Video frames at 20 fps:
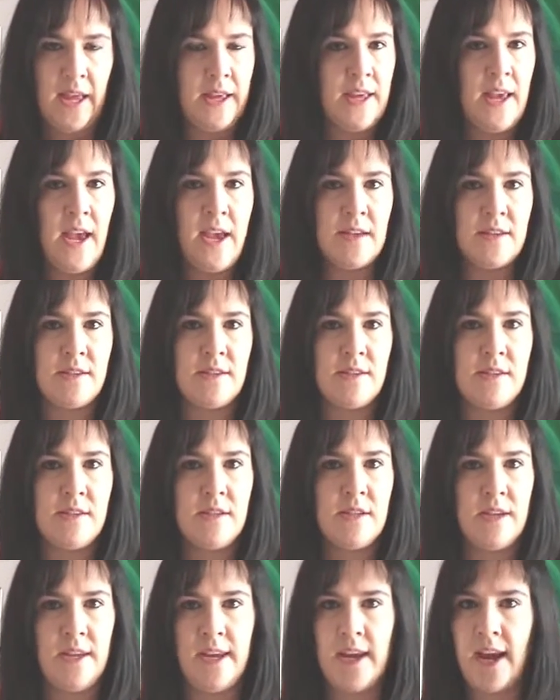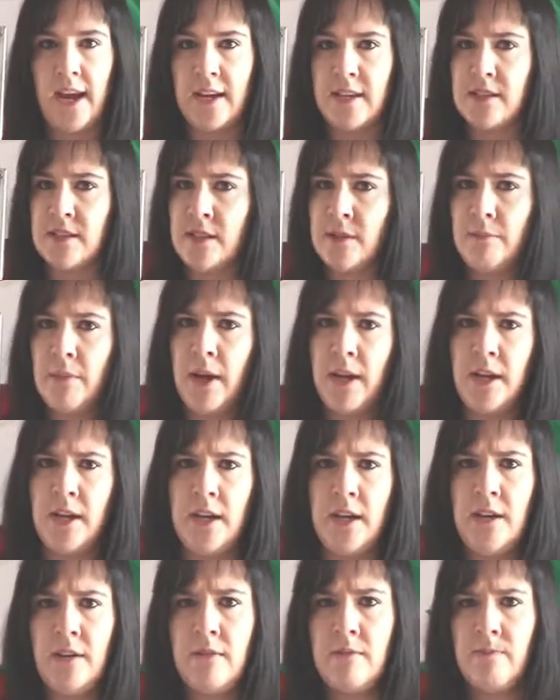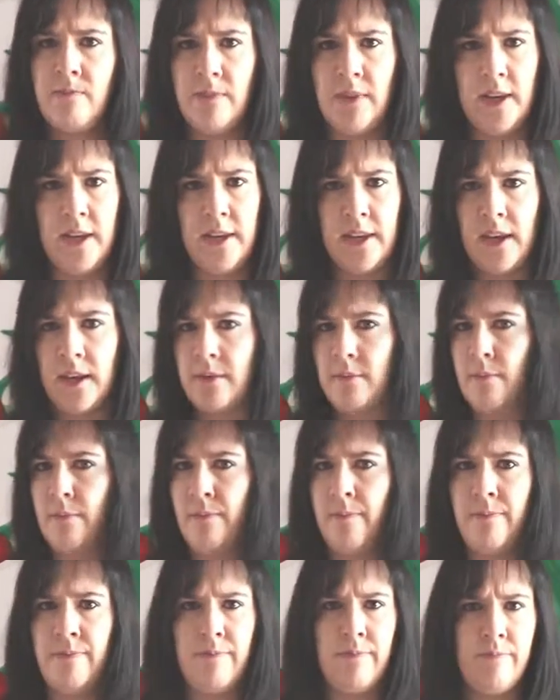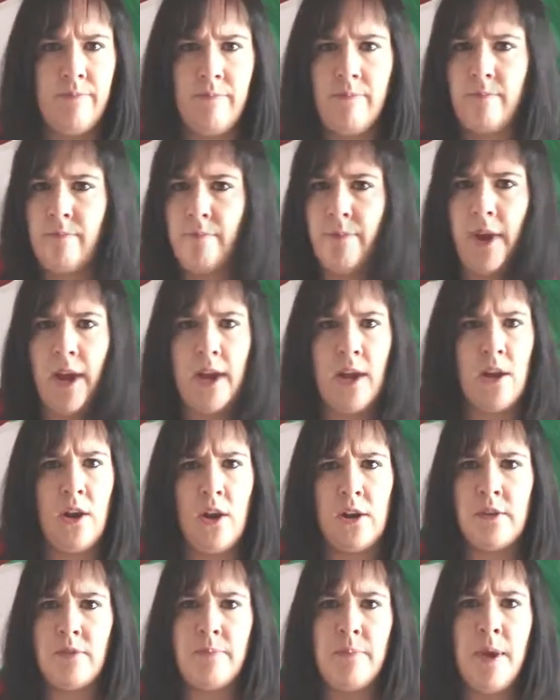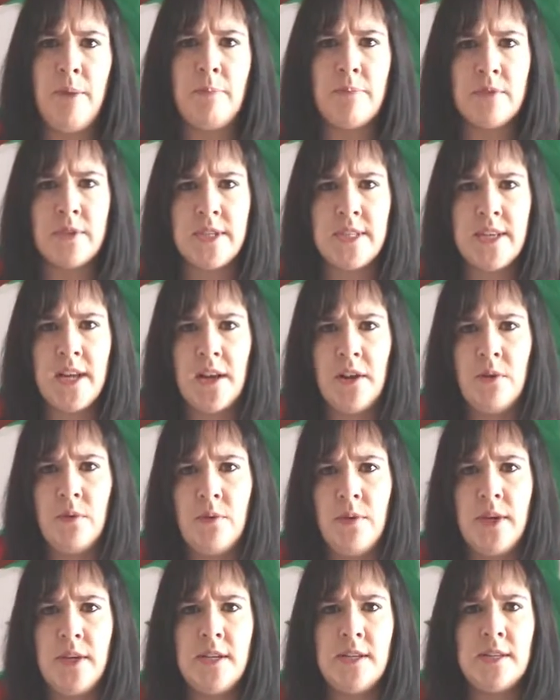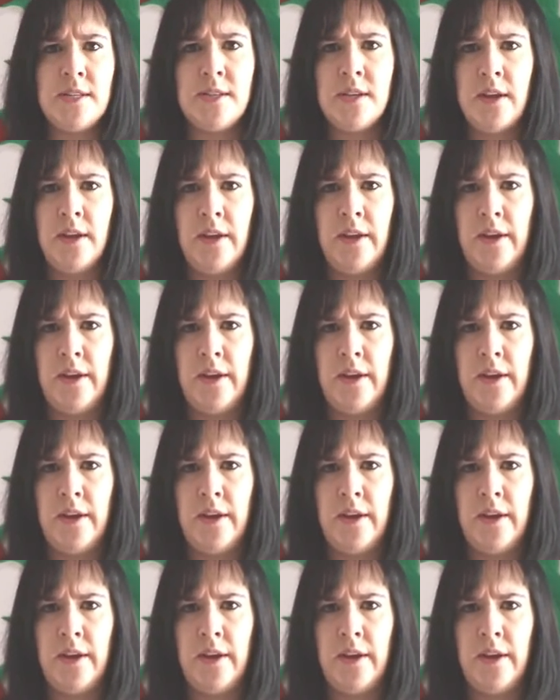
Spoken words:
Yes, he has the money, he can pay a lot of people salaries,